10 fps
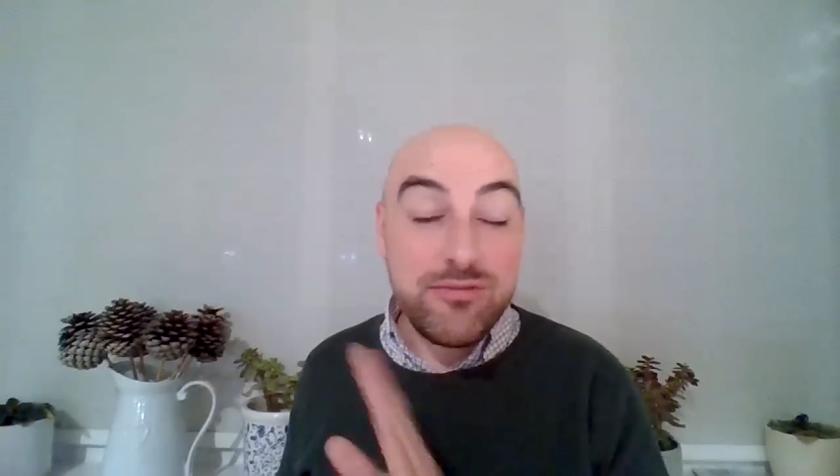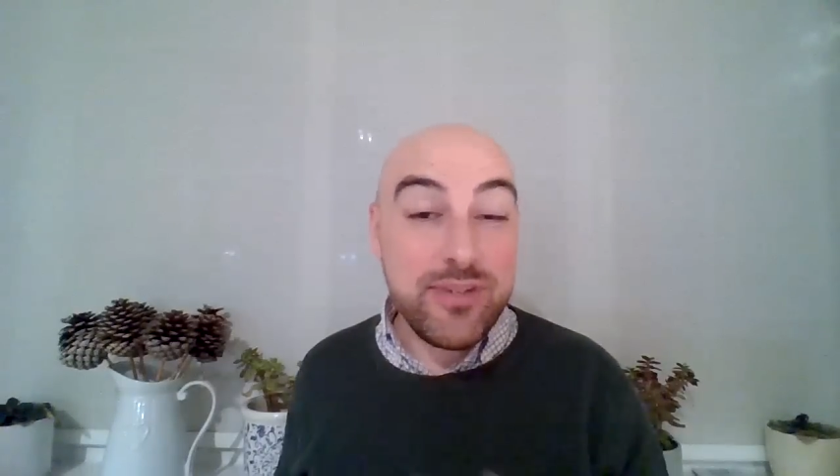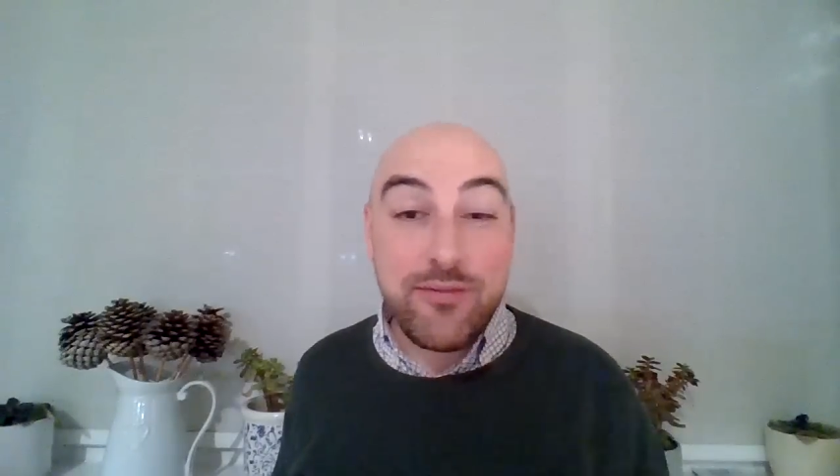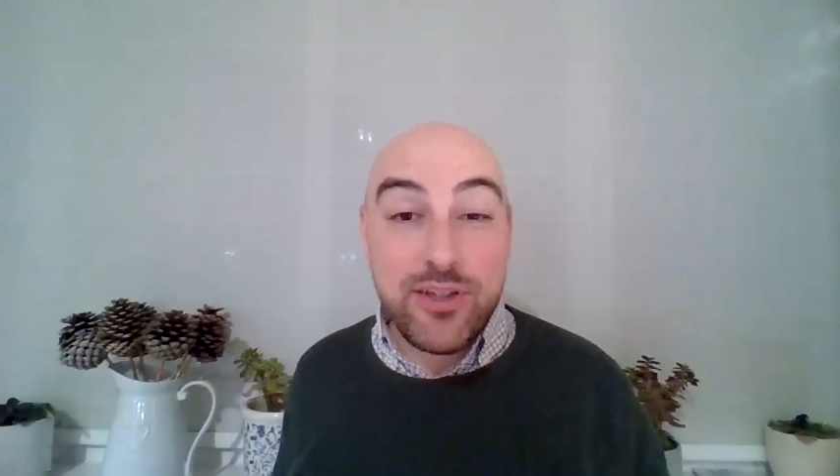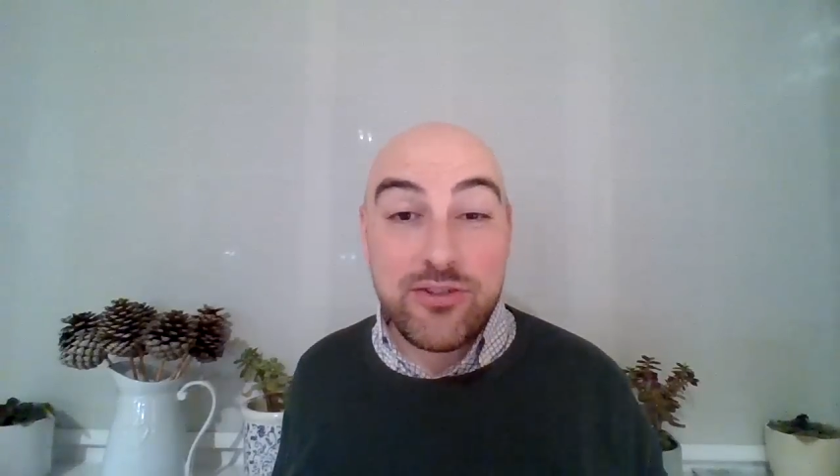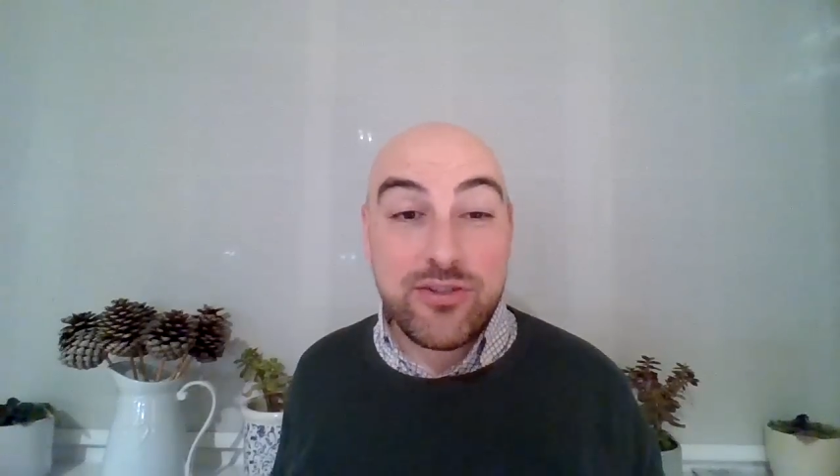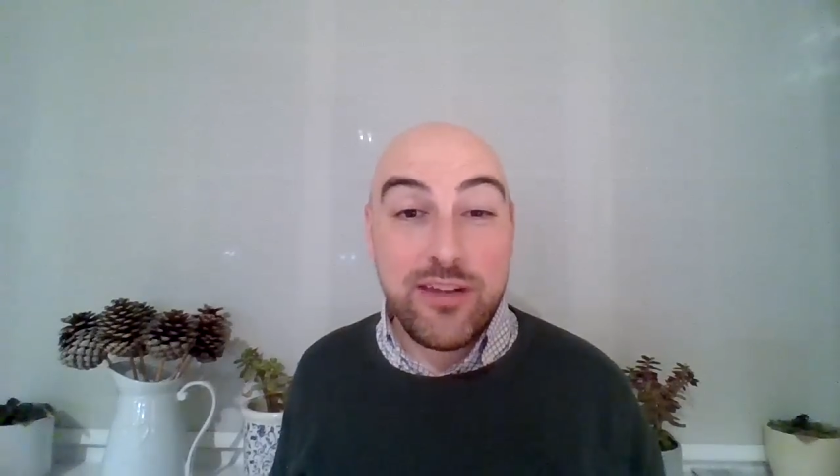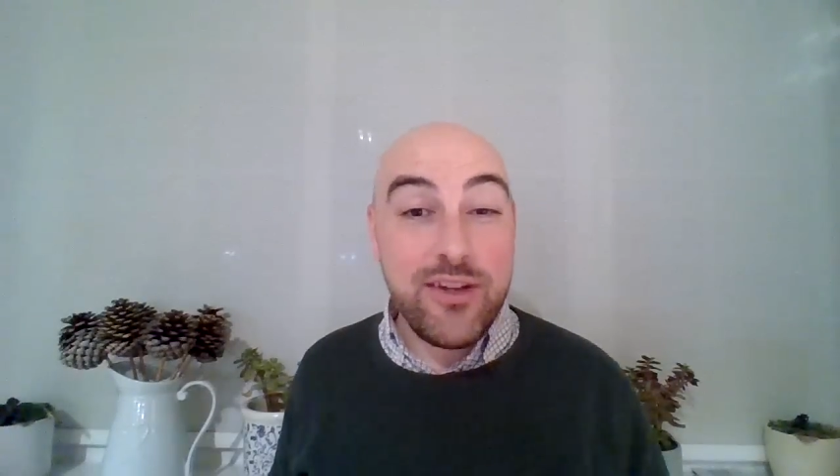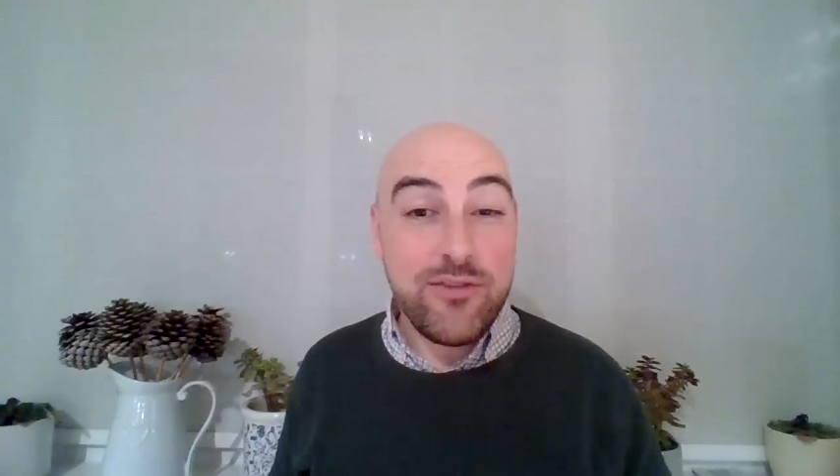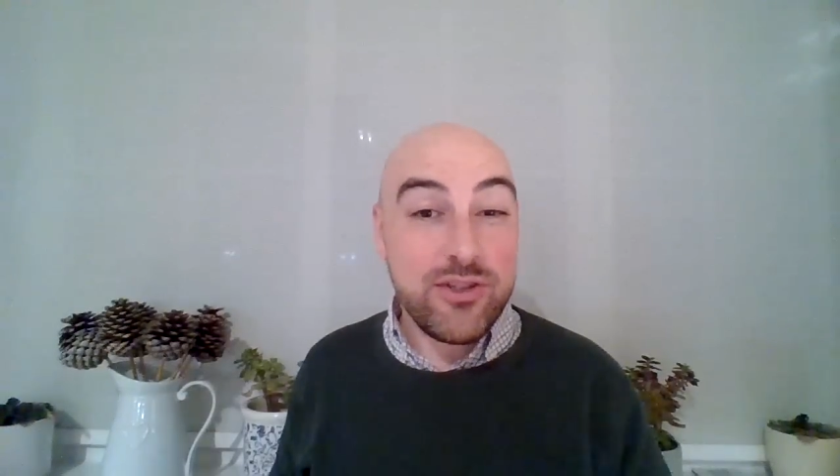They've
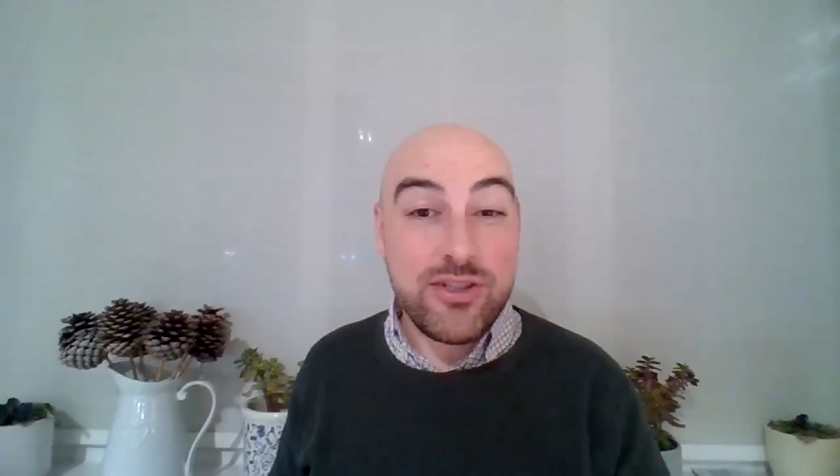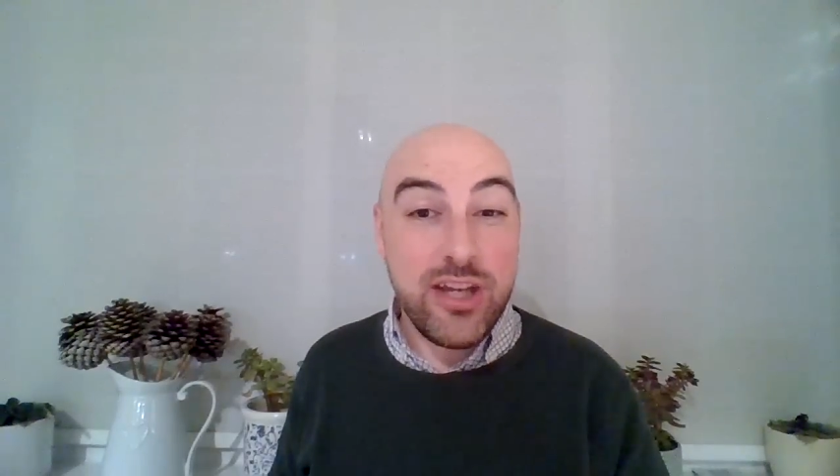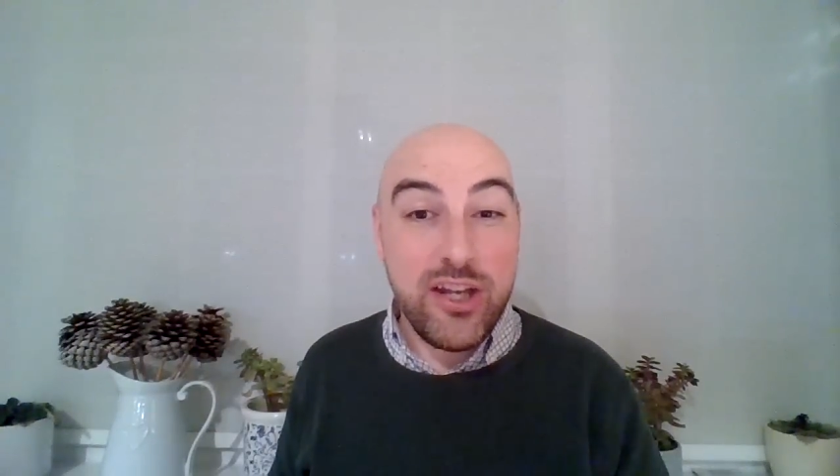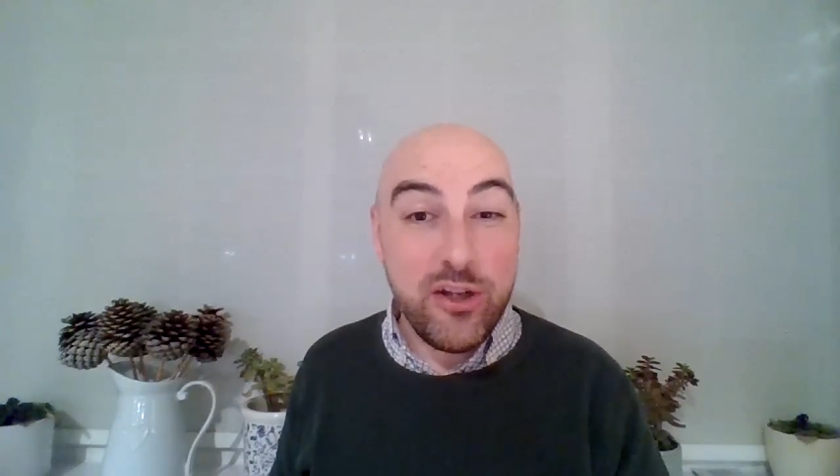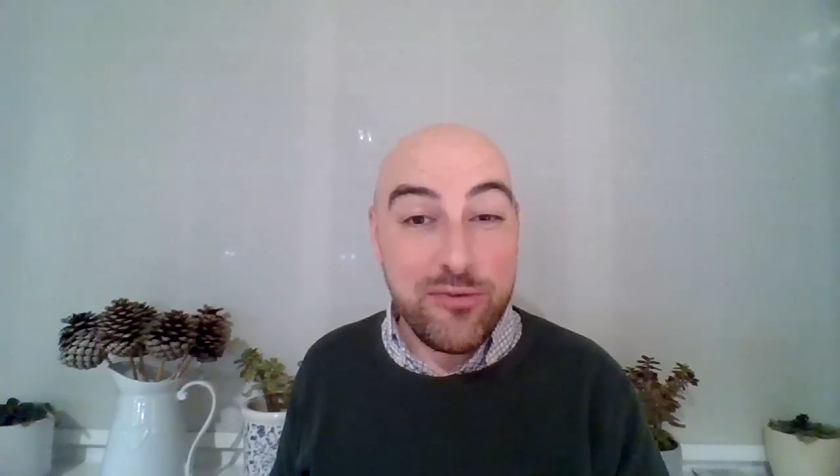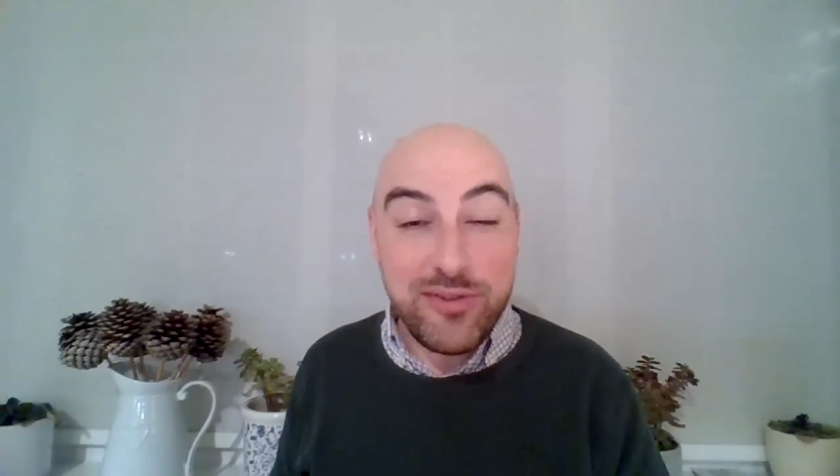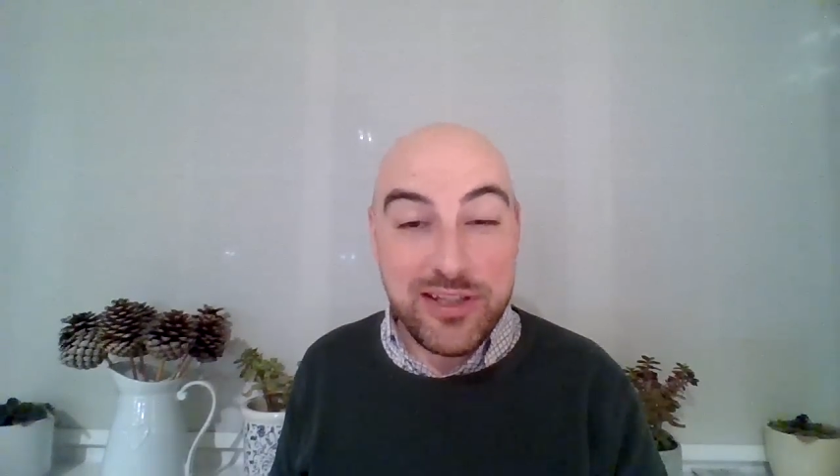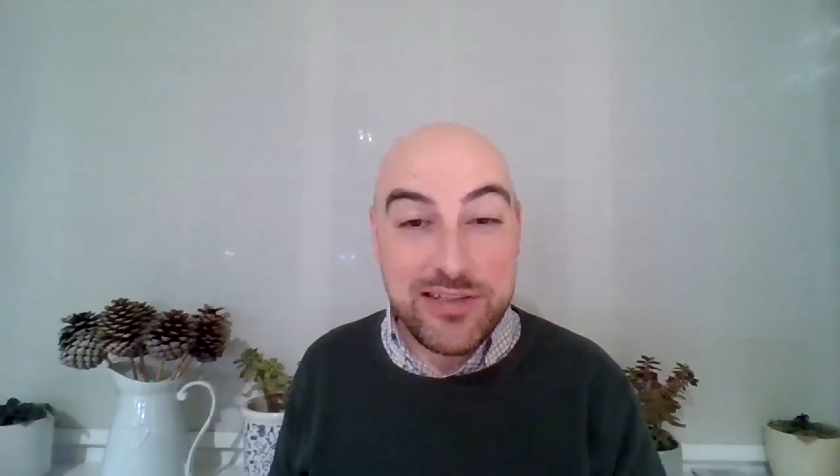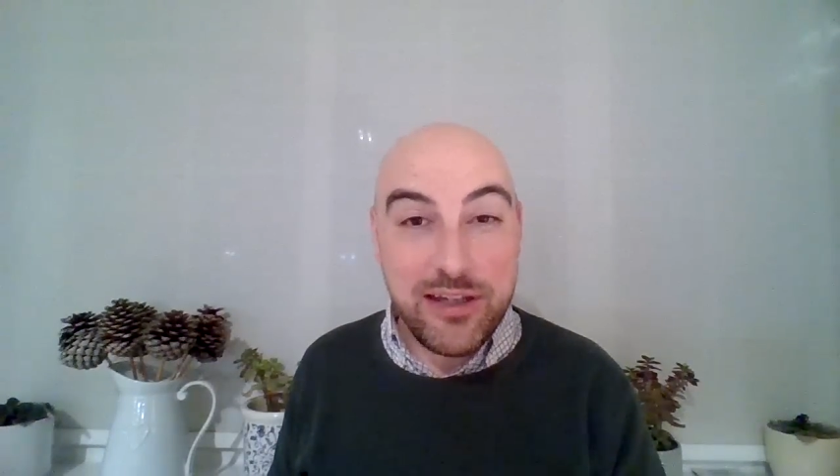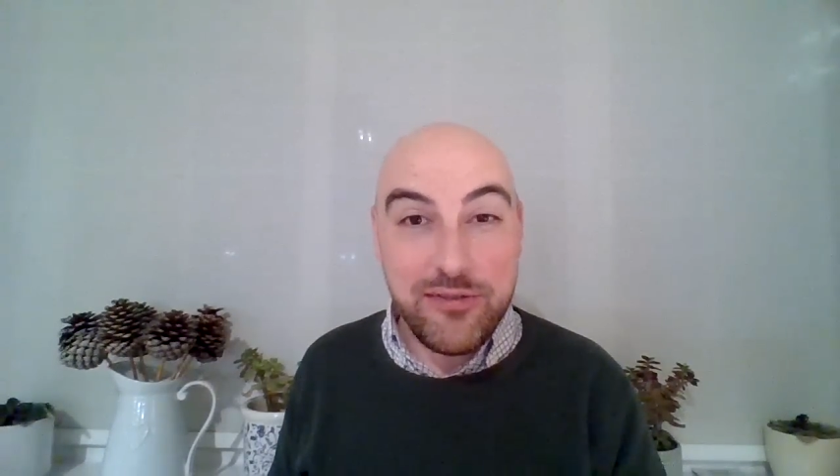even just turned off and
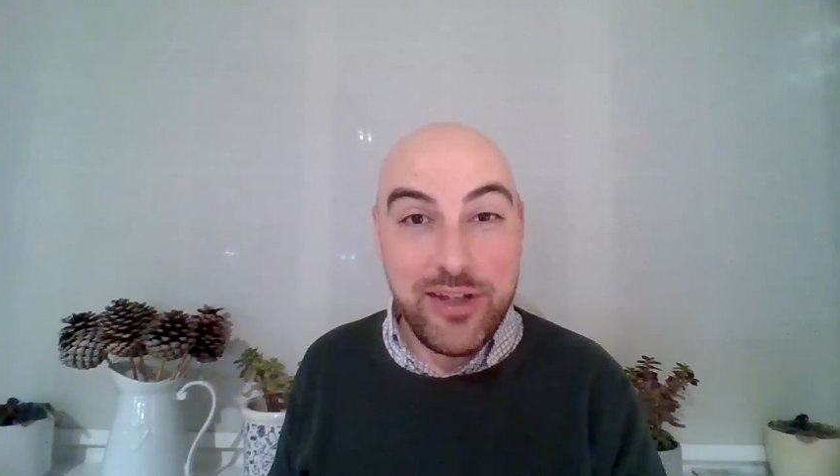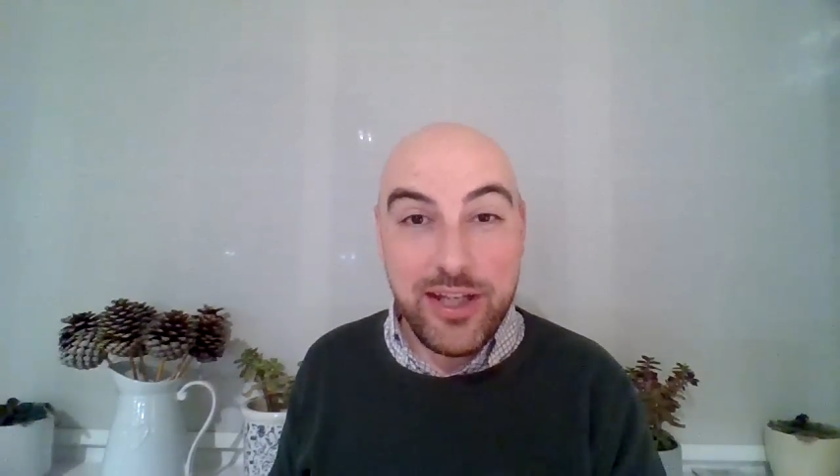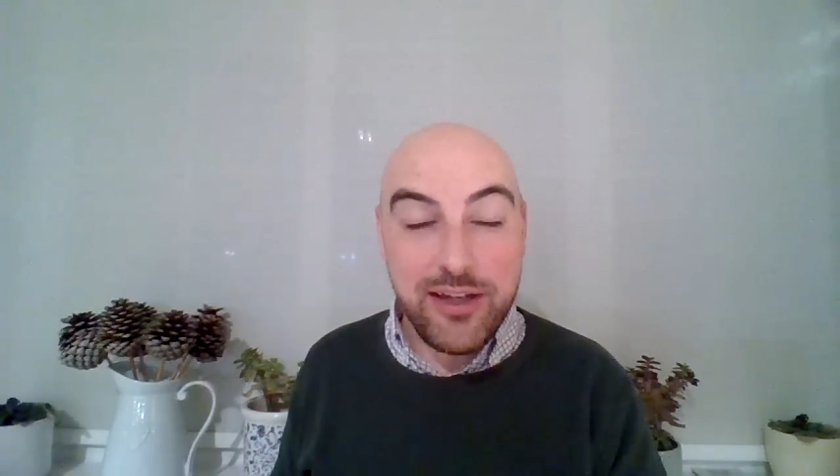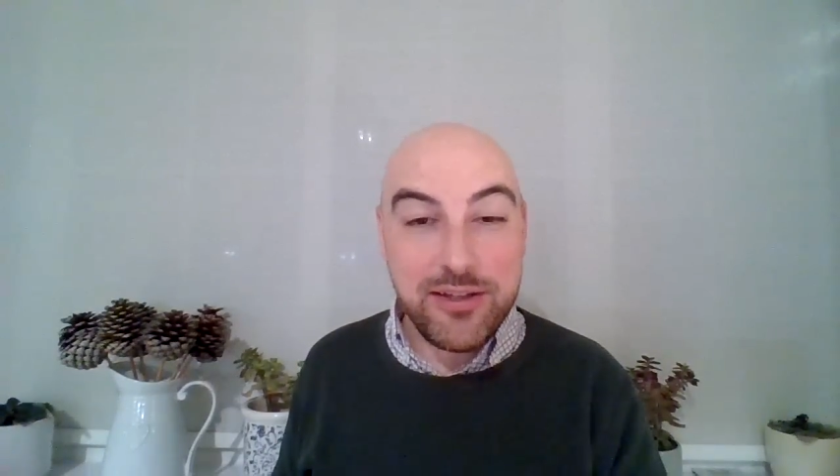disliked the video